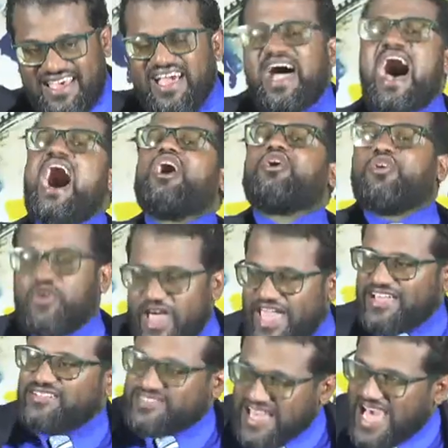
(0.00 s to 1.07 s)
A
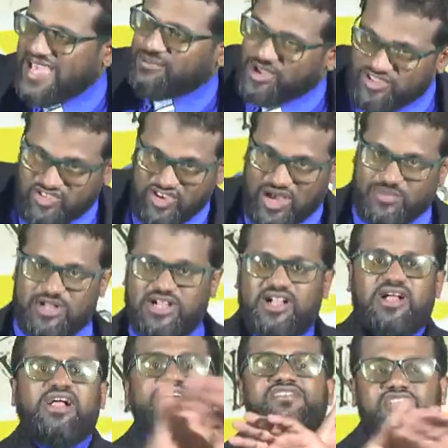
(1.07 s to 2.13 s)
great time of trouble,
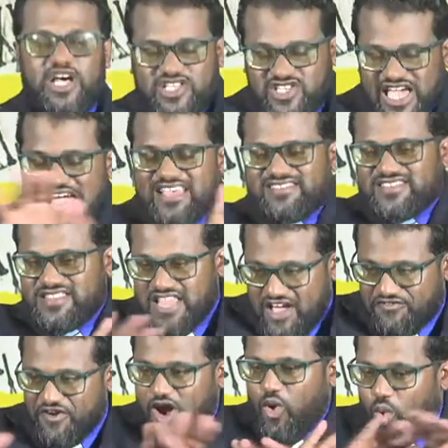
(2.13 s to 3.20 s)
such as
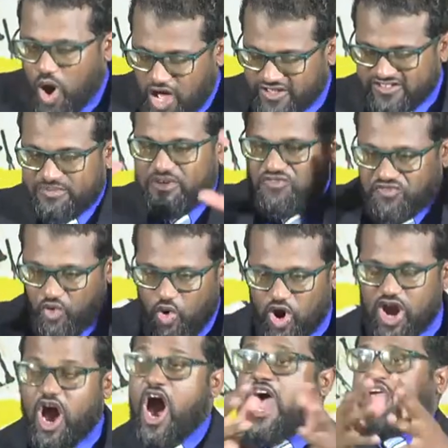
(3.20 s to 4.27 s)
never was
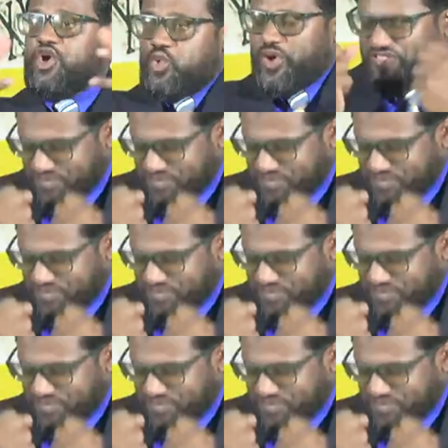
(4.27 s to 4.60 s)
before. Are you with